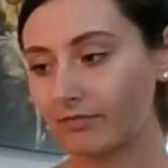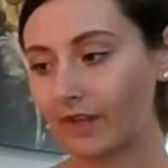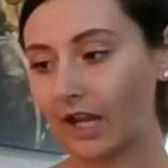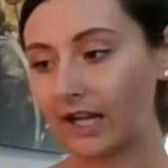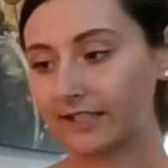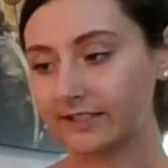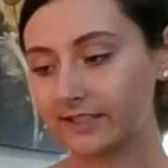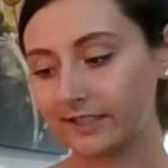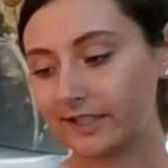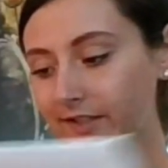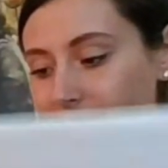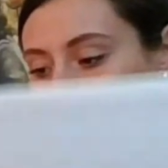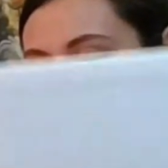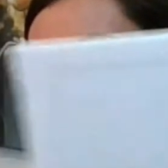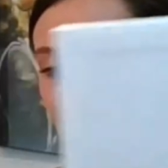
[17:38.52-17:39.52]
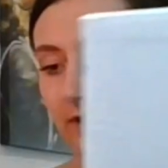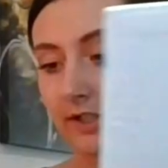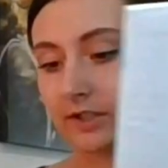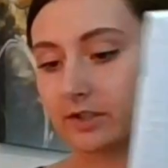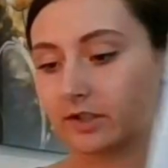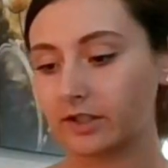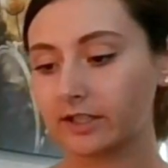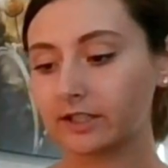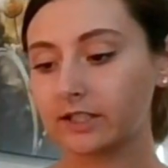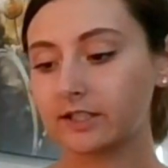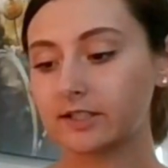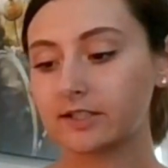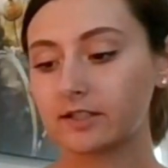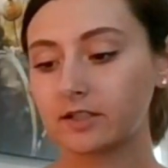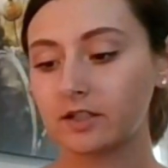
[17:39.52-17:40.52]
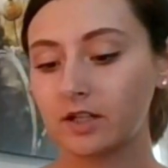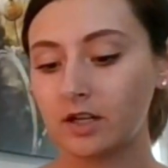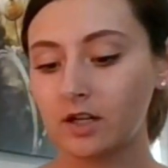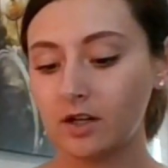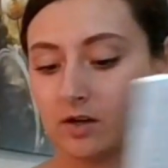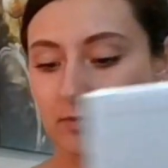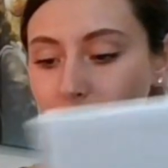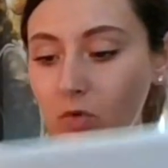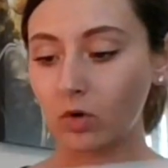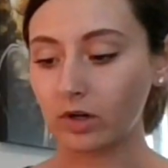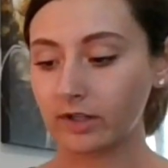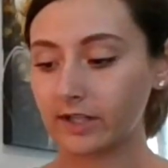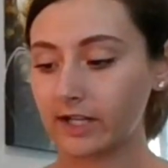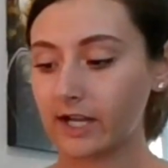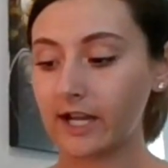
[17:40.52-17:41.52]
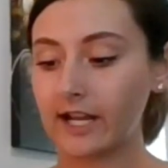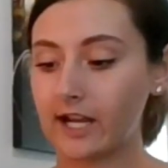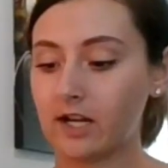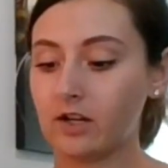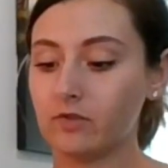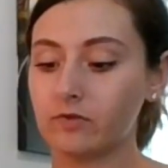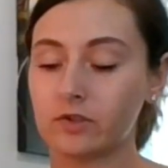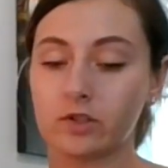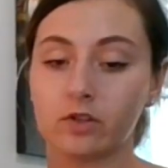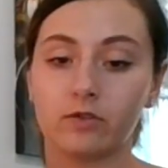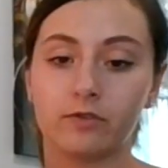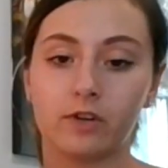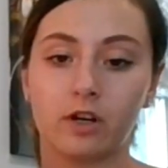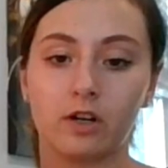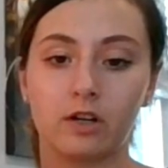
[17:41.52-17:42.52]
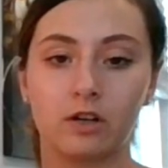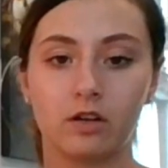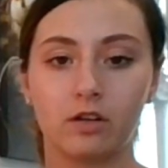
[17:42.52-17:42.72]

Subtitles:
I did get frustrated during this more than I have so far.